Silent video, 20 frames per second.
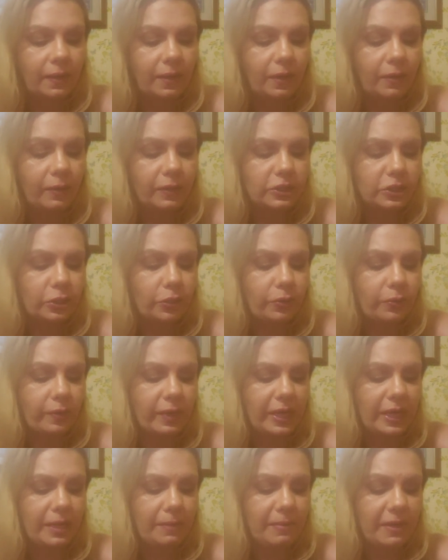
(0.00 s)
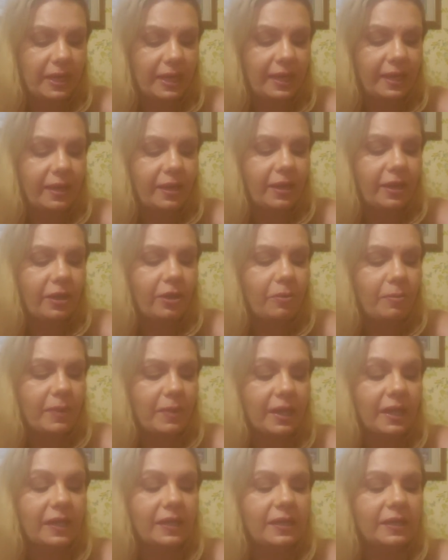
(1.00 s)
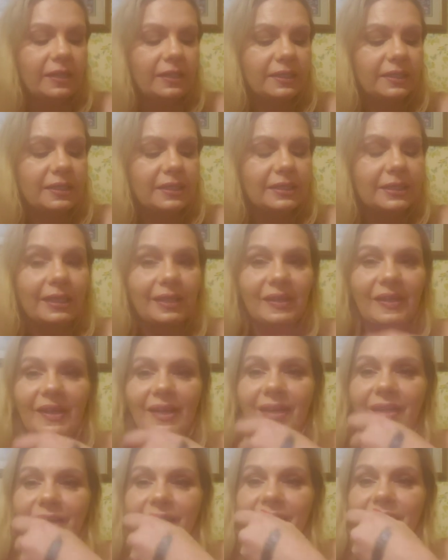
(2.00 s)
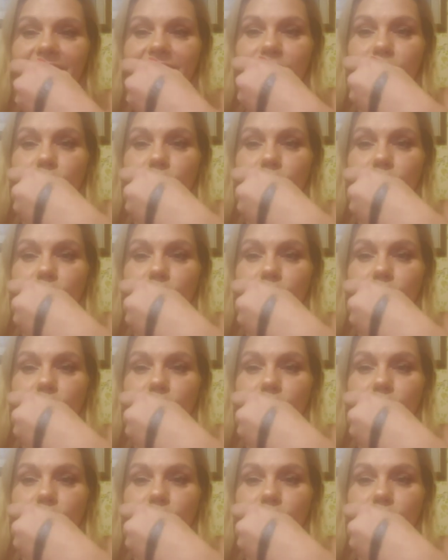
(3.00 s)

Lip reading: Oh, it's creamy. Oh my goodness, it just glides.